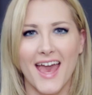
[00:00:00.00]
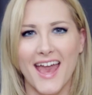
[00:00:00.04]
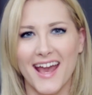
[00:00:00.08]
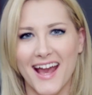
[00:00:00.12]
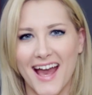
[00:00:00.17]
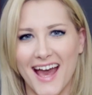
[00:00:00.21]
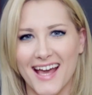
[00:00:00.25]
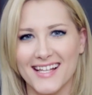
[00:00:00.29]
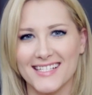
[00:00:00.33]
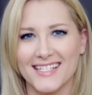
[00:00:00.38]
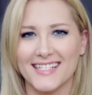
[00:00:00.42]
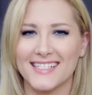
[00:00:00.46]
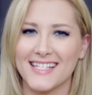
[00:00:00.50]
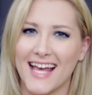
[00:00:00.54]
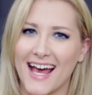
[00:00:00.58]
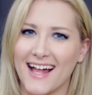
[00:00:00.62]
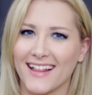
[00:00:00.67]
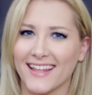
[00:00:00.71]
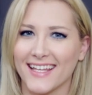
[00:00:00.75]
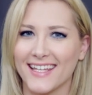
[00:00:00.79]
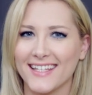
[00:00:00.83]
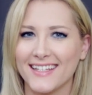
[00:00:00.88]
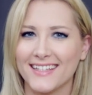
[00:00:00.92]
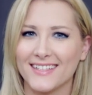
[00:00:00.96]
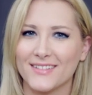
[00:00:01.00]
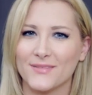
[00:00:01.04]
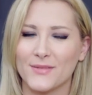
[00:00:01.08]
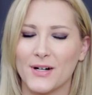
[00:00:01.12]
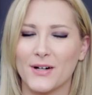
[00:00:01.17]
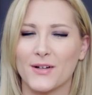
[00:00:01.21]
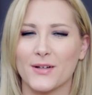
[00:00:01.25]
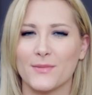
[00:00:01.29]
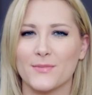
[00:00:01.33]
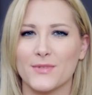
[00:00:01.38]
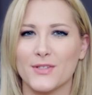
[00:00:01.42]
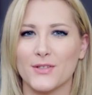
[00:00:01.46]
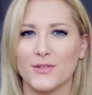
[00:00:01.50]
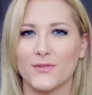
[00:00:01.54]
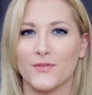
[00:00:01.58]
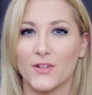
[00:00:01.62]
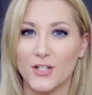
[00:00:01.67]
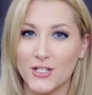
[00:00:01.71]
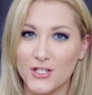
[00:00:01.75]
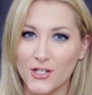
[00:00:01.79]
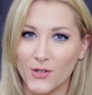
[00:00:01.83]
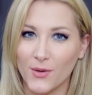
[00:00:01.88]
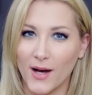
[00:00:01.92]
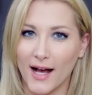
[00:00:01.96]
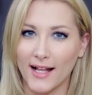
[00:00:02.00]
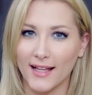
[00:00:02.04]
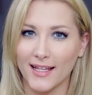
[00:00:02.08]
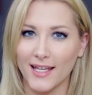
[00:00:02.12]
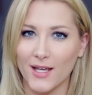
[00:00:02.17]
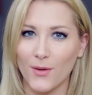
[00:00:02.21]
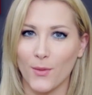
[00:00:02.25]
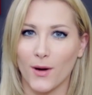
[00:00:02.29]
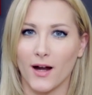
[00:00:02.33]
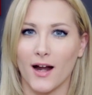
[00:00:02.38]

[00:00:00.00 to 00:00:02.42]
Hey guys, it's Allie. Welcome to VirtuAlly,